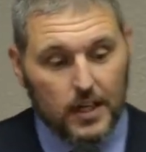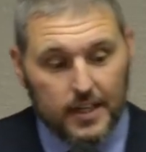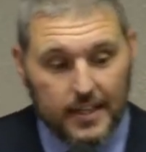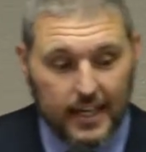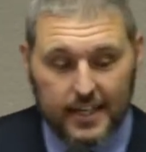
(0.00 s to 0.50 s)

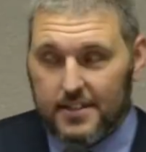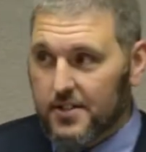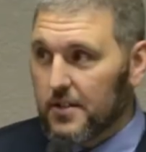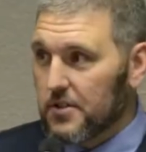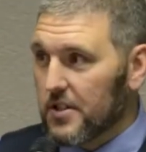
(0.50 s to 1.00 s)
they can
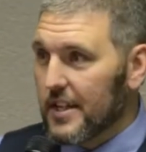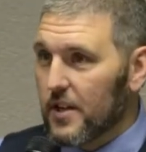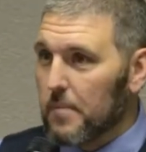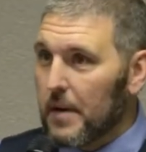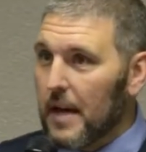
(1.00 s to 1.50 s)
seriously hear
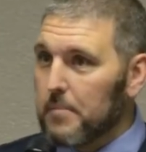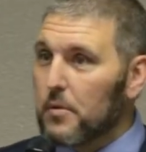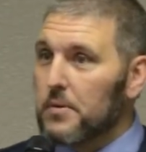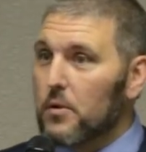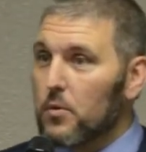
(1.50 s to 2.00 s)
a bat poop
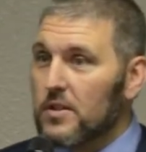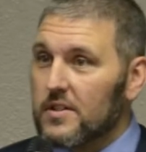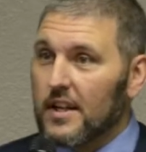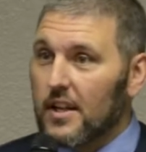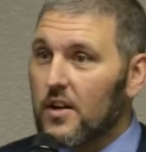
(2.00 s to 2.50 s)
in the woods
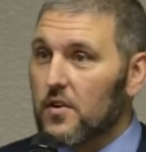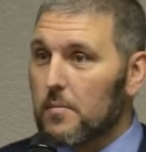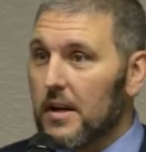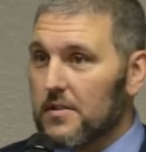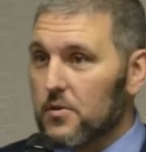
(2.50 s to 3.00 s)
like 100
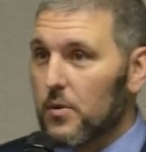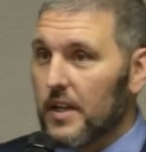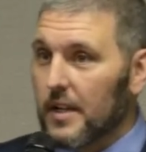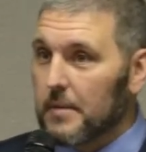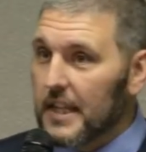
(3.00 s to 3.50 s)
miles away
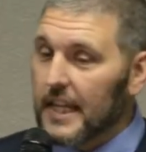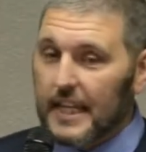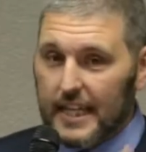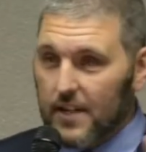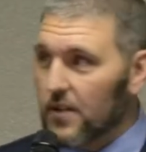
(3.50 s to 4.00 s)
i mean they can
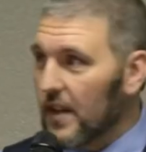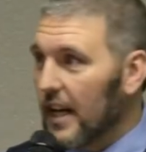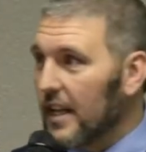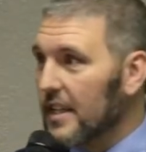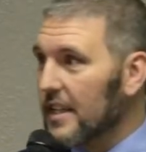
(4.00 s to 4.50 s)
hear
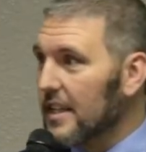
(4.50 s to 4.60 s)
that